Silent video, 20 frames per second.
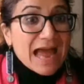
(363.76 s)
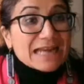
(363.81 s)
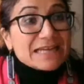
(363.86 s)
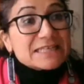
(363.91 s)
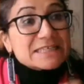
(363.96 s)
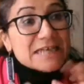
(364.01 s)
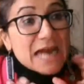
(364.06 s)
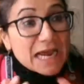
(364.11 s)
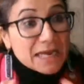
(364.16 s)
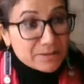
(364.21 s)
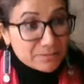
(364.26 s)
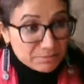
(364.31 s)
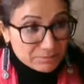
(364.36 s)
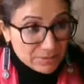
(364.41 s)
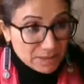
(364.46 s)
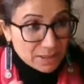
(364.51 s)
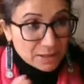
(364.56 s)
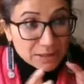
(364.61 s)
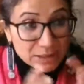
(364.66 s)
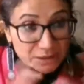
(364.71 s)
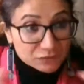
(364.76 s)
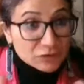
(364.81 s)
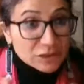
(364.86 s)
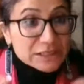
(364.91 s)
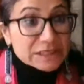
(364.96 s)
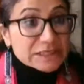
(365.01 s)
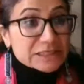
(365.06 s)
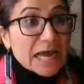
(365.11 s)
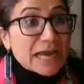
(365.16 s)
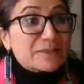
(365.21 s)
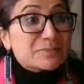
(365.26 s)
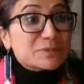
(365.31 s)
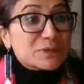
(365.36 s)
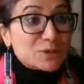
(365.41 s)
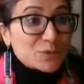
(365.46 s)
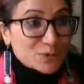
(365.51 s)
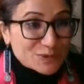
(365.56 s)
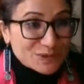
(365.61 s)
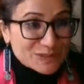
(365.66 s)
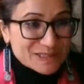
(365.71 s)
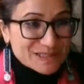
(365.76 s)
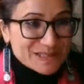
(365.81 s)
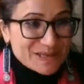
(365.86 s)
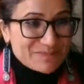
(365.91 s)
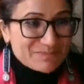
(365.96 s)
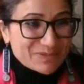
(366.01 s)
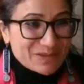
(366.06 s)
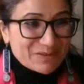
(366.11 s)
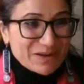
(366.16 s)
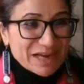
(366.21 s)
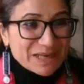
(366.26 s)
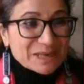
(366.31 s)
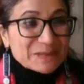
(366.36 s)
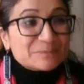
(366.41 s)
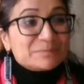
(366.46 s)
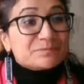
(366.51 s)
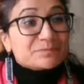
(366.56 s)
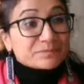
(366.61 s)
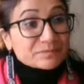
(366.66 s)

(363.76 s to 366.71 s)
and time literally time zones right